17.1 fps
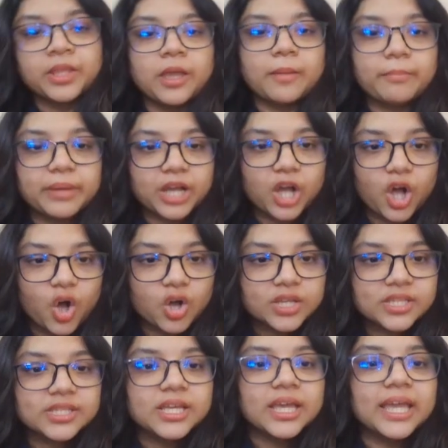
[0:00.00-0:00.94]

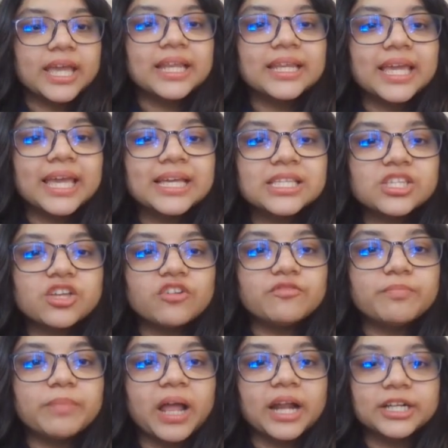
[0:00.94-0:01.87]
Because in case of
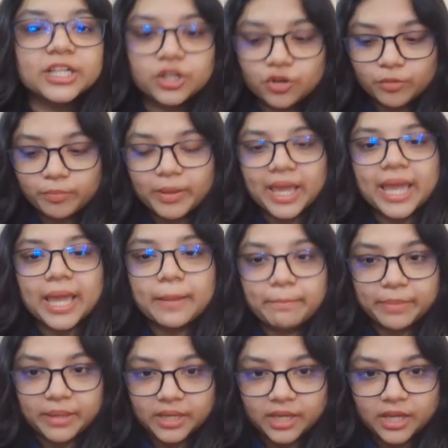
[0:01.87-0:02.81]
blood group
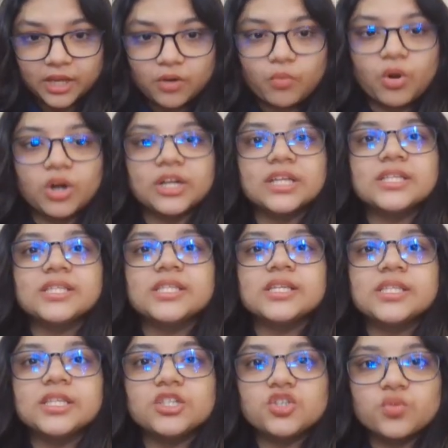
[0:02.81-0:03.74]
AB, what is the
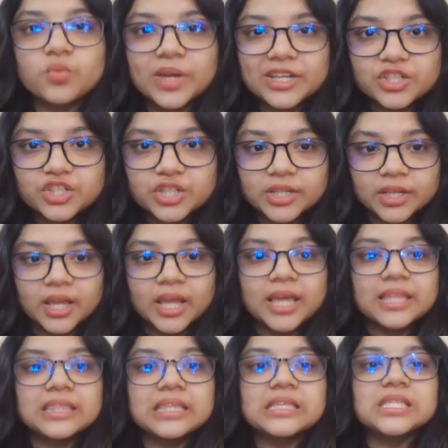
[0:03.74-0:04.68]
situation?
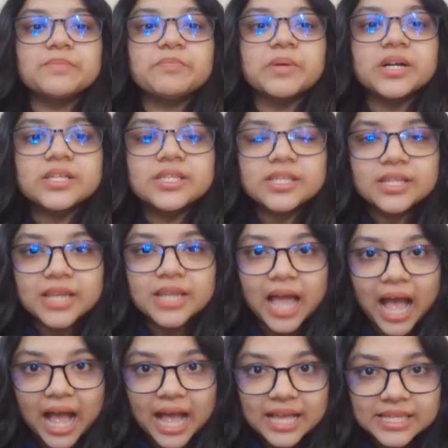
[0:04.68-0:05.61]
This person
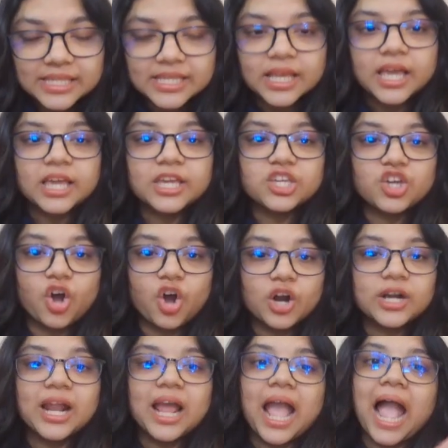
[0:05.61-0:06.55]
has your
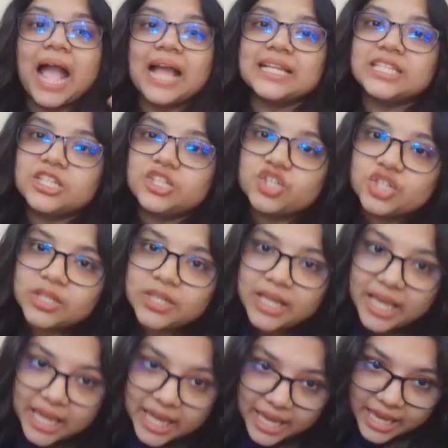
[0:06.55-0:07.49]
antigen
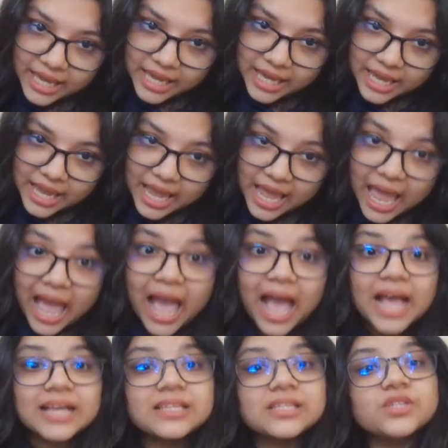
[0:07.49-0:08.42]
A
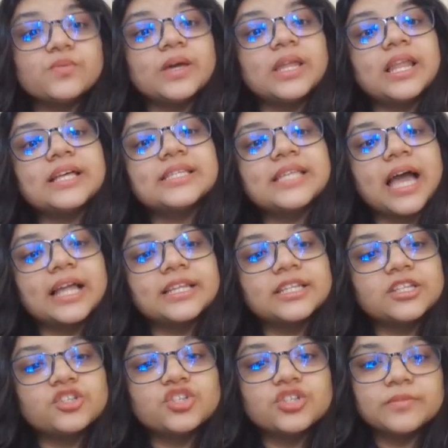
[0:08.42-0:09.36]
as well as
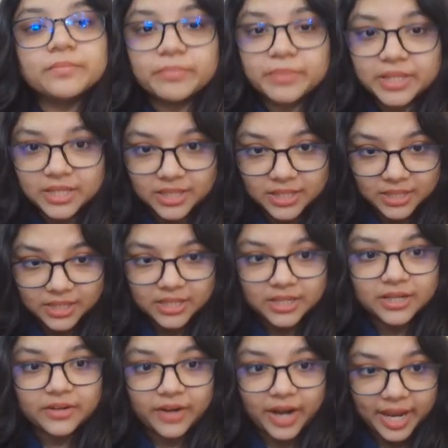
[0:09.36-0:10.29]
antigen B,
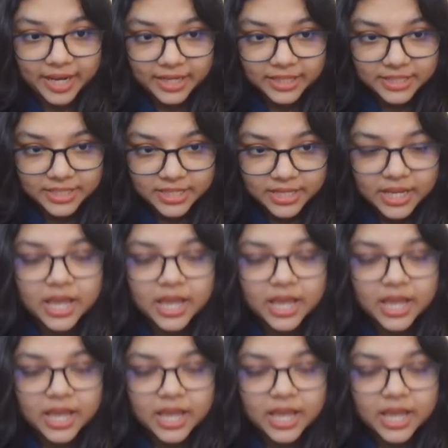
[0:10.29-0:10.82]
right?